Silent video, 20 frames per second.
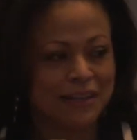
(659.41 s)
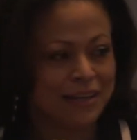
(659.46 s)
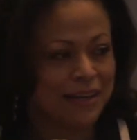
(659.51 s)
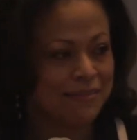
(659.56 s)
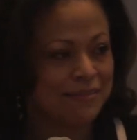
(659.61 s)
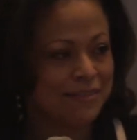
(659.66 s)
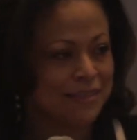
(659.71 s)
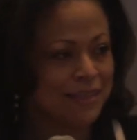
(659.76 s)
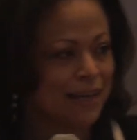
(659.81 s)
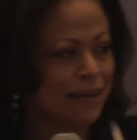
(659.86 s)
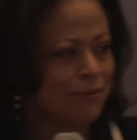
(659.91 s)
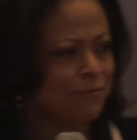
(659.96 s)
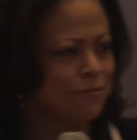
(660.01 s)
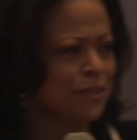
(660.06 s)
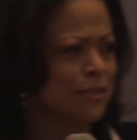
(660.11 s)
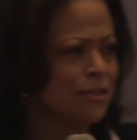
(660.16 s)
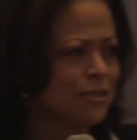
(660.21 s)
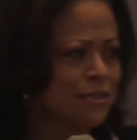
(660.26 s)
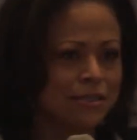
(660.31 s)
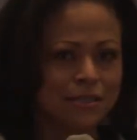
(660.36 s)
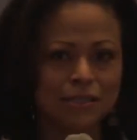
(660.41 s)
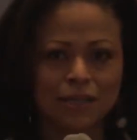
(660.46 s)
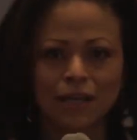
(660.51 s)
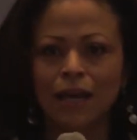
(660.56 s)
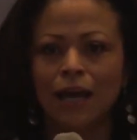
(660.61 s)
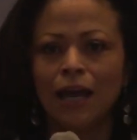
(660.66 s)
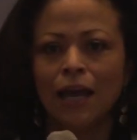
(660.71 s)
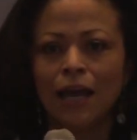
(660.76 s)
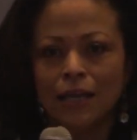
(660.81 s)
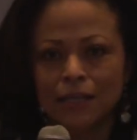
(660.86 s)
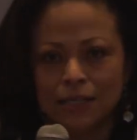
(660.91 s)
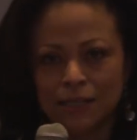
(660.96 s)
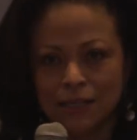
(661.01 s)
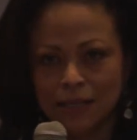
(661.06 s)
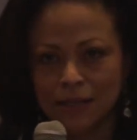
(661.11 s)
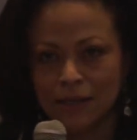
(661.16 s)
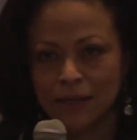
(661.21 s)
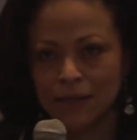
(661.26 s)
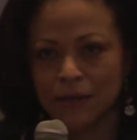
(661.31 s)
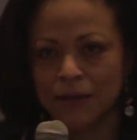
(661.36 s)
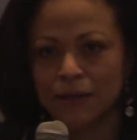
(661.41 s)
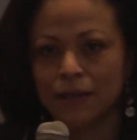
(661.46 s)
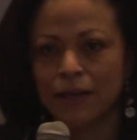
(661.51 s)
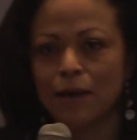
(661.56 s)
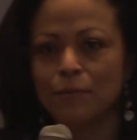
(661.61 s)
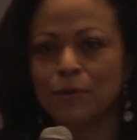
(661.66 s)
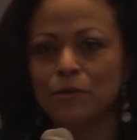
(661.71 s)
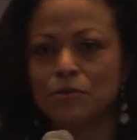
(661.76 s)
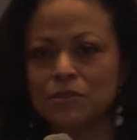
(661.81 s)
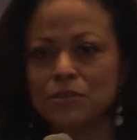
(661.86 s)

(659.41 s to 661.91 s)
I was like, first, how about